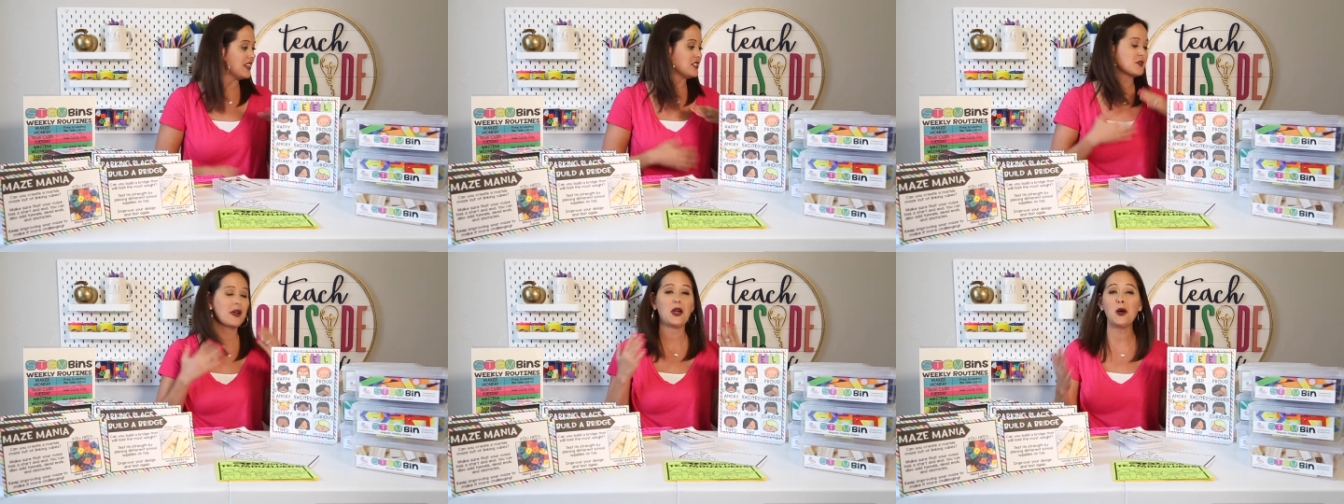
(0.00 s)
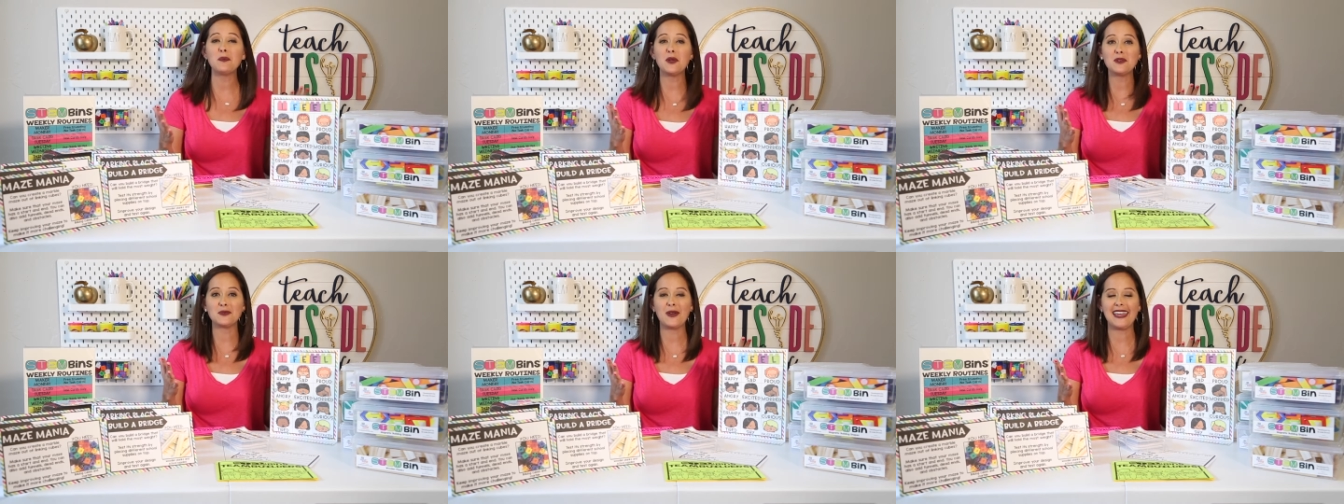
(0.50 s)
So I hope
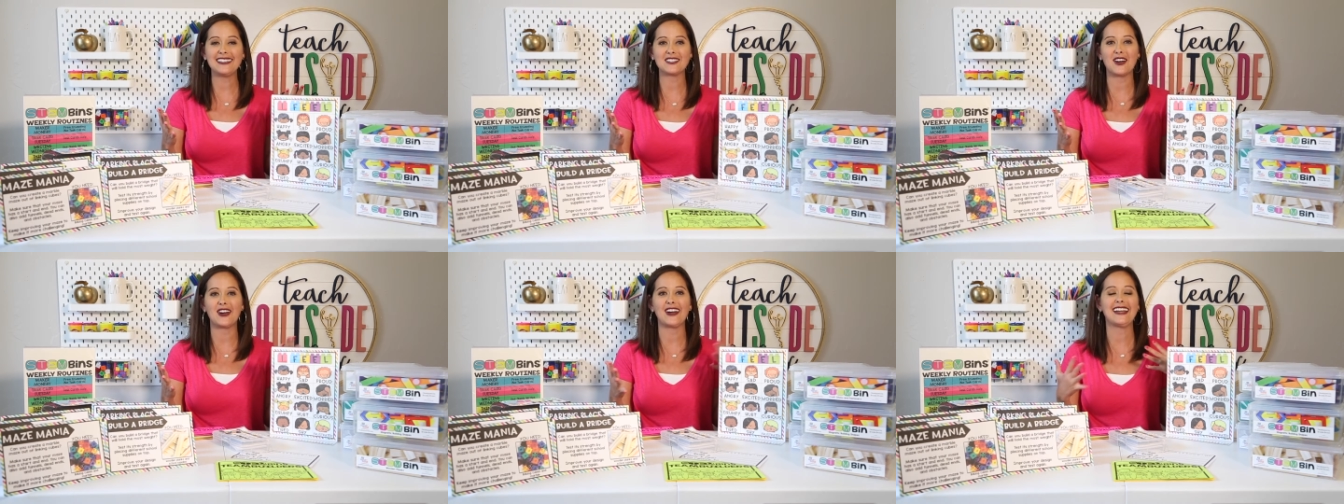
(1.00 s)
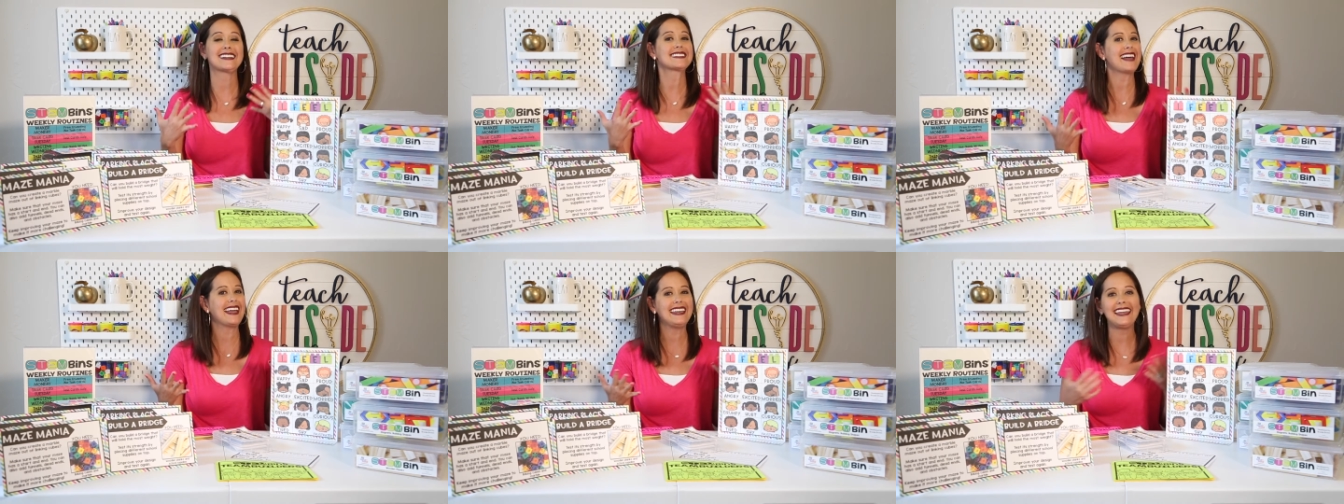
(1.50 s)
those ways are
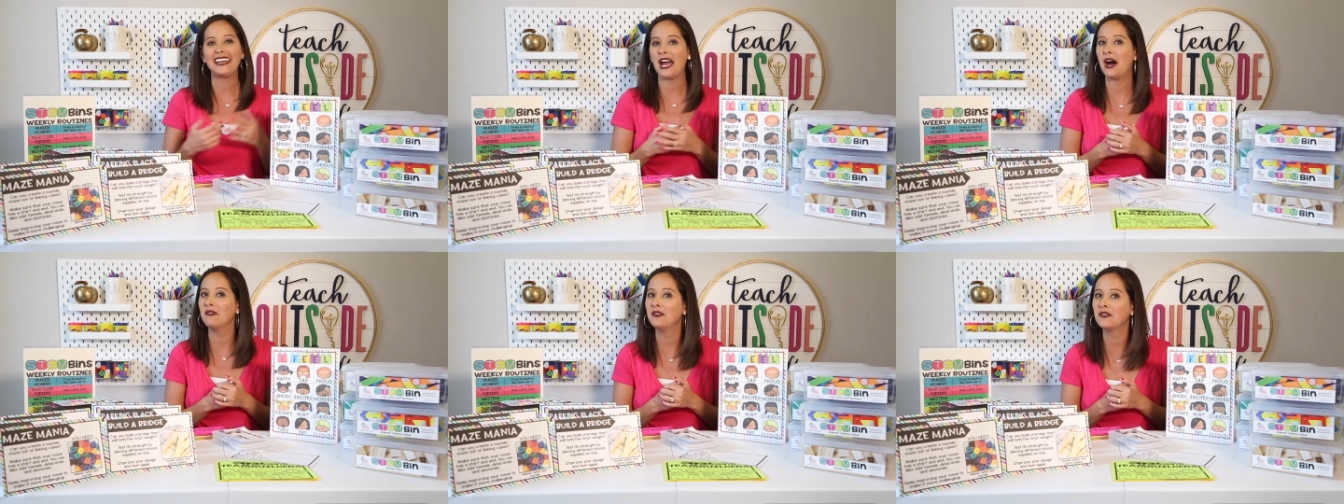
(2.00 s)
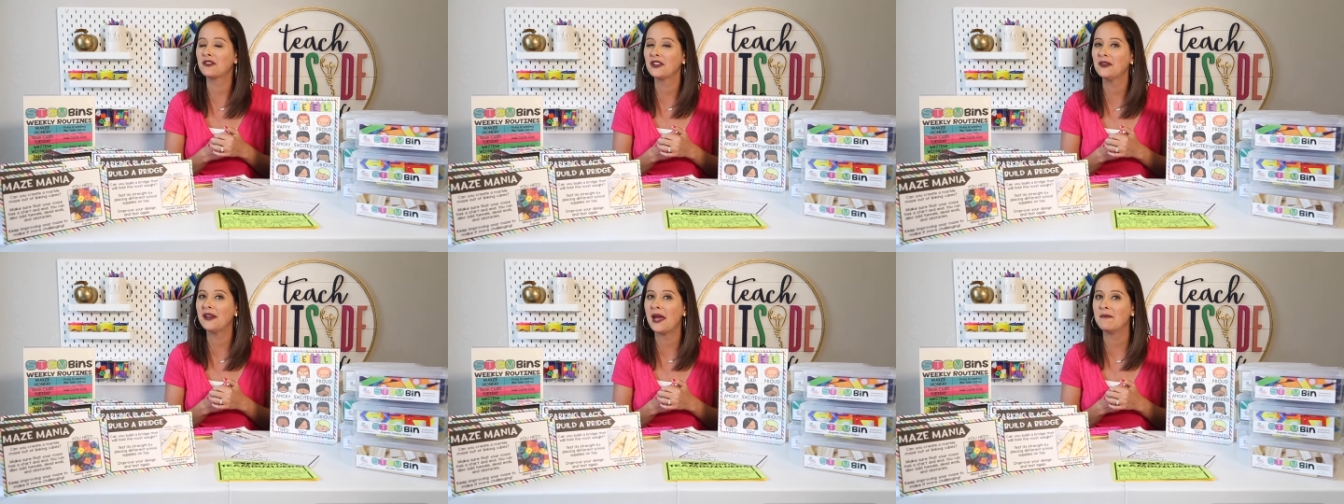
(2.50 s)
exciting and helpful for
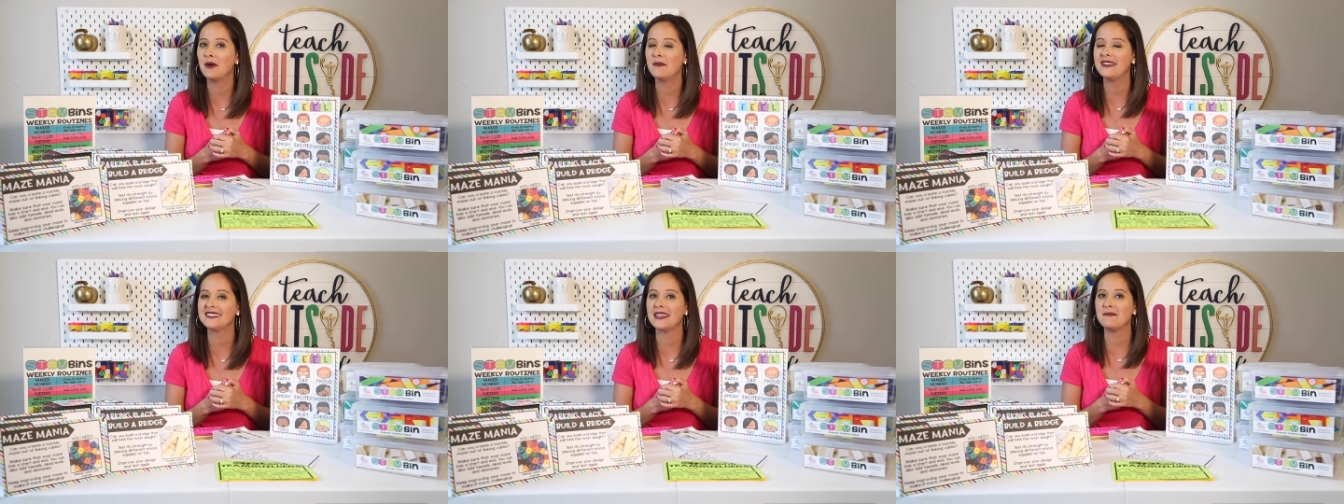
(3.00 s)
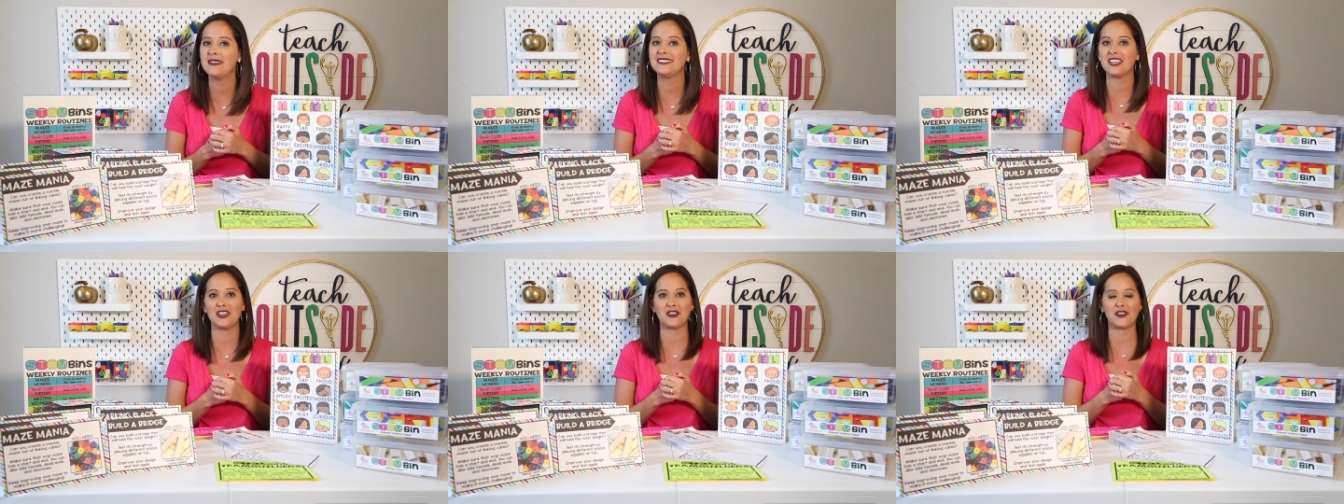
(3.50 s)
you to implement STEM bins
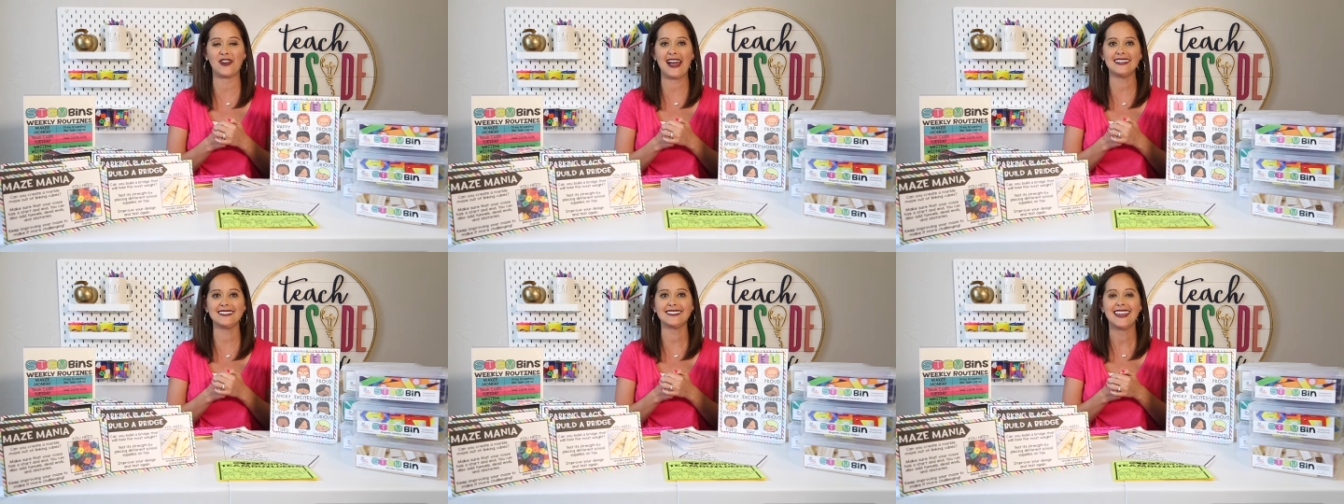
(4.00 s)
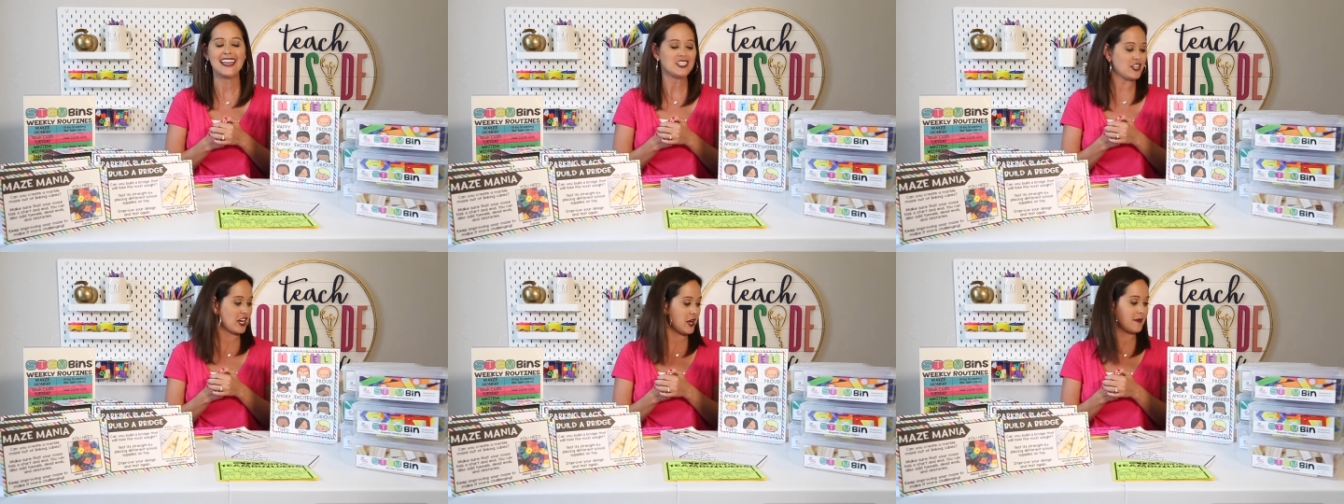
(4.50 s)
in your class.
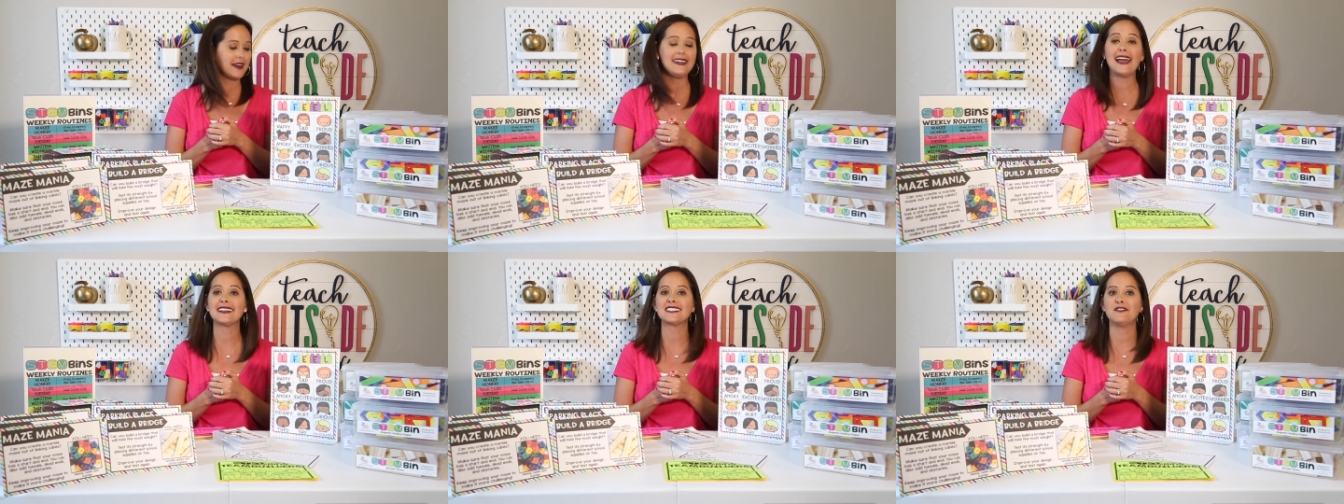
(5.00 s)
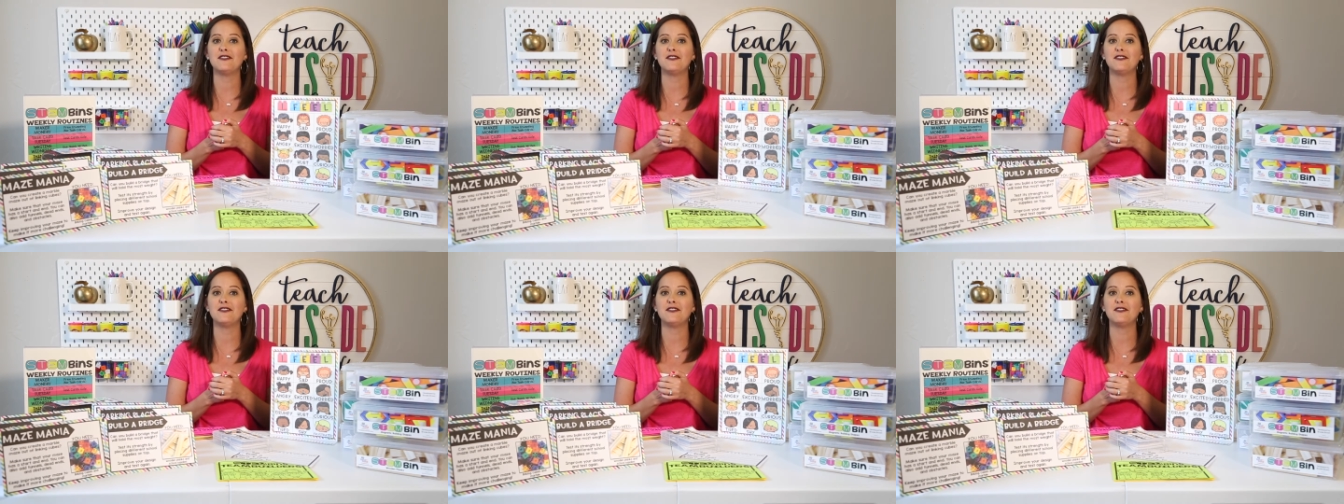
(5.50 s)
Check out my next